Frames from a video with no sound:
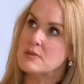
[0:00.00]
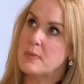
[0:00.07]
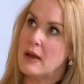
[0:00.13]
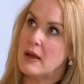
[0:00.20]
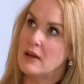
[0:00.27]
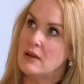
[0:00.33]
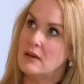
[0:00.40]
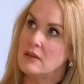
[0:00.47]

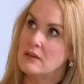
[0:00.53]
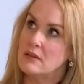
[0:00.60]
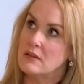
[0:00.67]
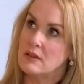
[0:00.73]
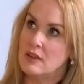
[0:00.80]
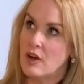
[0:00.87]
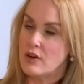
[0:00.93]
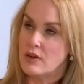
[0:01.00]
been,
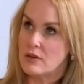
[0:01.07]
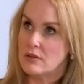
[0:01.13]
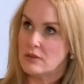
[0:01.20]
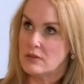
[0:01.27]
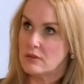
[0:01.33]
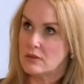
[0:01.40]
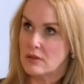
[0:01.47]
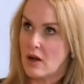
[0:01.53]

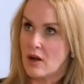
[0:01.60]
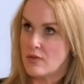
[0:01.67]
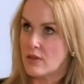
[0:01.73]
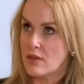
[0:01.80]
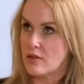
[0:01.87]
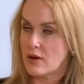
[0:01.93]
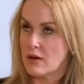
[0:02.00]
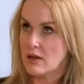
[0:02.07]
over
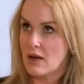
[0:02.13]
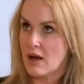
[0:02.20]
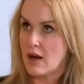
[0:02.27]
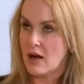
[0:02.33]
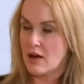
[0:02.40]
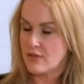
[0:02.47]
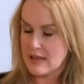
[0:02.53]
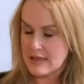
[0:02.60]

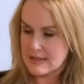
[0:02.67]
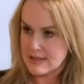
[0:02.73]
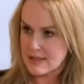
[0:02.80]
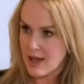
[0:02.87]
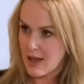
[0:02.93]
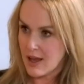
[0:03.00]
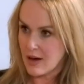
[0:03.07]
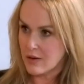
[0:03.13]
3.5 years
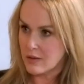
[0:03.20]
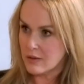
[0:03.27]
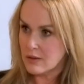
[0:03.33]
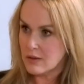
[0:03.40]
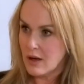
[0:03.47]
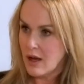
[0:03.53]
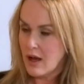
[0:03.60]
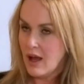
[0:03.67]

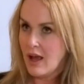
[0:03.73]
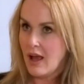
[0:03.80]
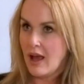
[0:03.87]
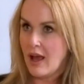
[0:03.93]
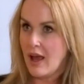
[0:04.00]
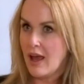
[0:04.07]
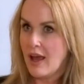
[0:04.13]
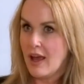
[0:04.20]
now,
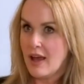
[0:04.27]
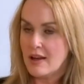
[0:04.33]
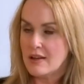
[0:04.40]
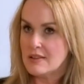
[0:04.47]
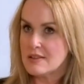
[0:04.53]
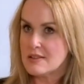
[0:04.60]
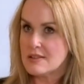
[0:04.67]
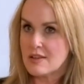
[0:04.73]

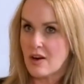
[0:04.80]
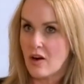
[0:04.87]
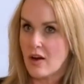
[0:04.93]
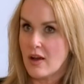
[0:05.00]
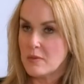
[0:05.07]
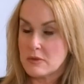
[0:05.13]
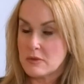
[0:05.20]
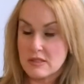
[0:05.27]
and
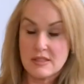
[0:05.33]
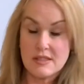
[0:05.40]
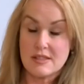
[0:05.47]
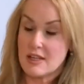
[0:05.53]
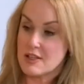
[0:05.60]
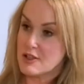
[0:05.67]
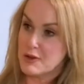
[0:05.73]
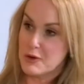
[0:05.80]
I am just in
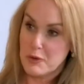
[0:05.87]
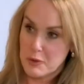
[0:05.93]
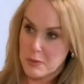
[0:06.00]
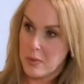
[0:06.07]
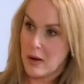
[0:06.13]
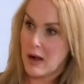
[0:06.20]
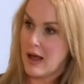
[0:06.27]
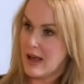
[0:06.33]
such a good
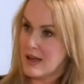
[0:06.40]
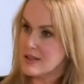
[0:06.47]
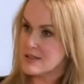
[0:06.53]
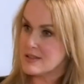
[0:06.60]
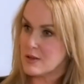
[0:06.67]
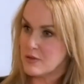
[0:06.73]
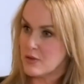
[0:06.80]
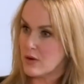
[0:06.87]

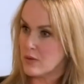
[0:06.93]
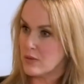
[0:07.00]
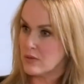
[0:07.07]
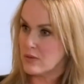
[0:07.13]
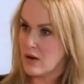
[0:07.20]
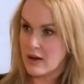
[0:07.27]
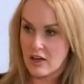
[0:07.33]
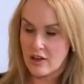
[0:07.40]
place. I've got
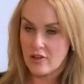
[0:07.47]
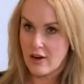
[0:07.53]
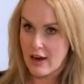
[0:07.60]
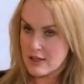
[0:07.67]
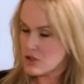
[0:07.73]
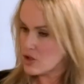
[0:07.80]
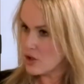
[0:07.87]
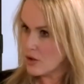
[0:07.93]
a
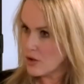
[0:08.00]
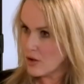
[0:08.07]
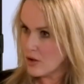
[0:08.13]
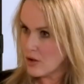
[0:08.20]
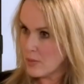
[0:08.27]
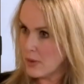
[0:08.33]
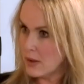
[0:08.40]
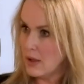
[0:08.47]
great
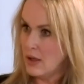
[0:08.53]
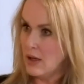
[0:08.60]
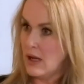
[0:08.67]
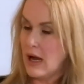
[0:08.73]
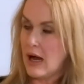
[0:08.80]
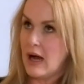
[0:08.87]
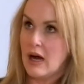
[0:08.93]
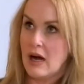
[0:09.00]
job.
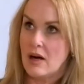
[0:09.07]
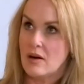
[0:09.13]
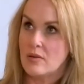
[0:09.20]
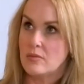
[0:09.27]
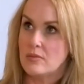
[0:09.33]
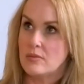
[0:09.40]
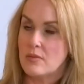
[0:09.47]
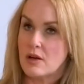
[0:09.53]

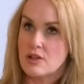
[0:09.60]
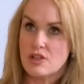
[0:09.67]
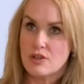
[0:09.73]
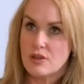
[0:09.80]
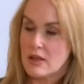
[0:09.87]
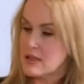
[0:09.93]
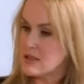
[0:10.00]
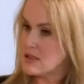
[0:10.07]
My
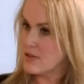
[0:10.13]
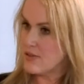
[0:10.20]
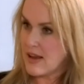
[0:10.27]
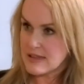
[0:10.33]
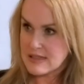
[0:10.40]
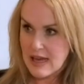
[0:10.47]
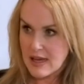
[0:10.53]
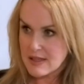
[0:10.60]
2 kids are
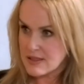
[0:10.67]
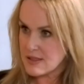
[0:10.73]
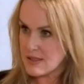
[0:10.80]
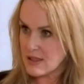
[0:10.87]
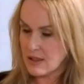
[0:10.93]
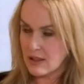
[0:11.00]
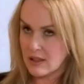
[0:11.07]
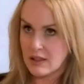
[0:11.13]

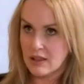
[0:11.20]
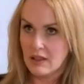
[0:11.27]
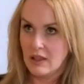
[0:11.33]
fantastic.